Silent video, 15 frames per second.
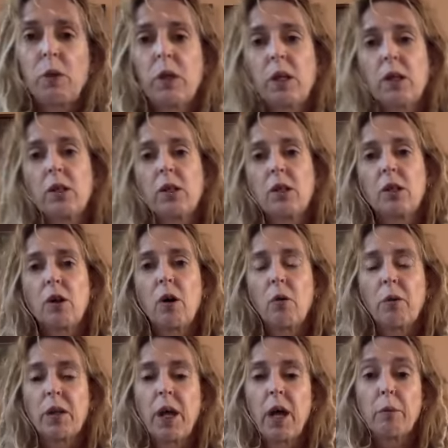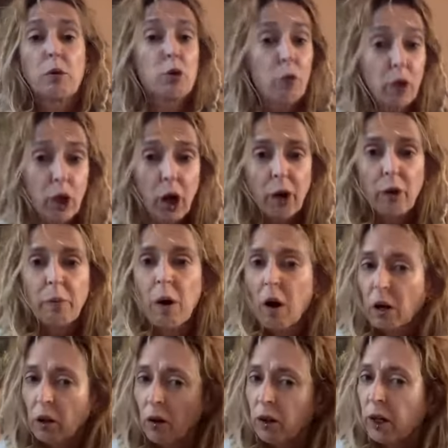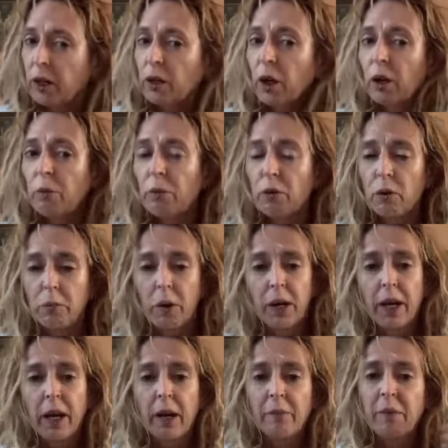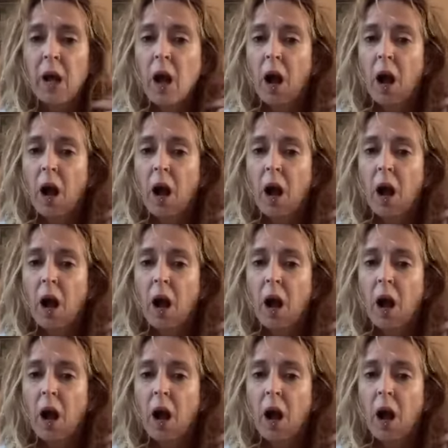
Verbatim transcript: what you need to start with a hairbrush or a comb. I can't get a comb through my hair.